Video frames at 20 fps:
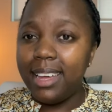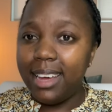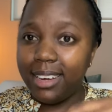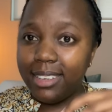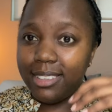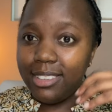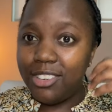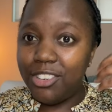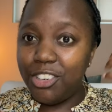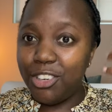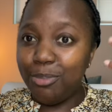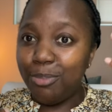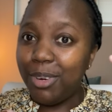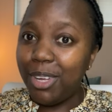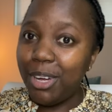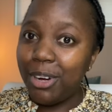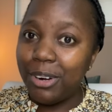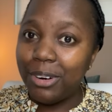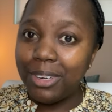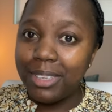
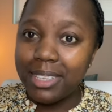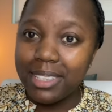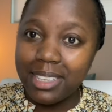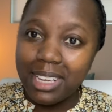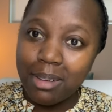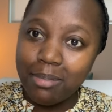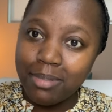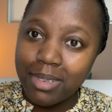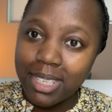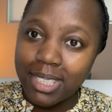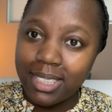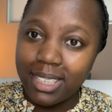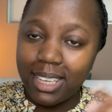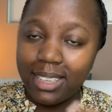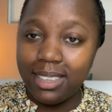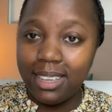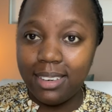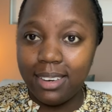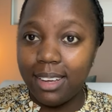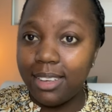extremely hot summers
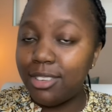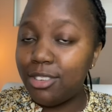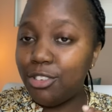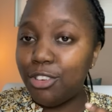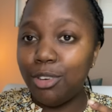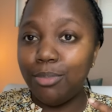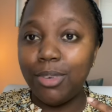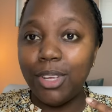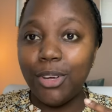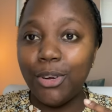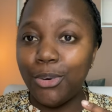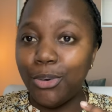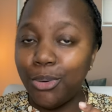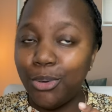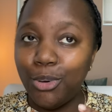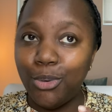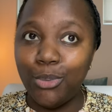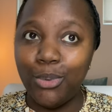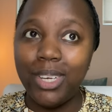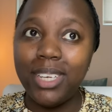and then extremely
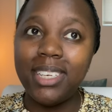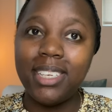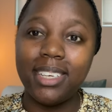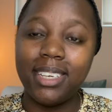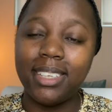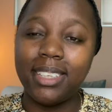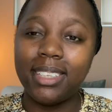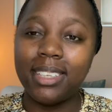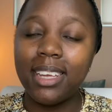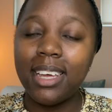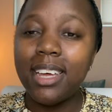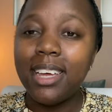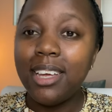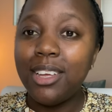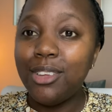cold winters.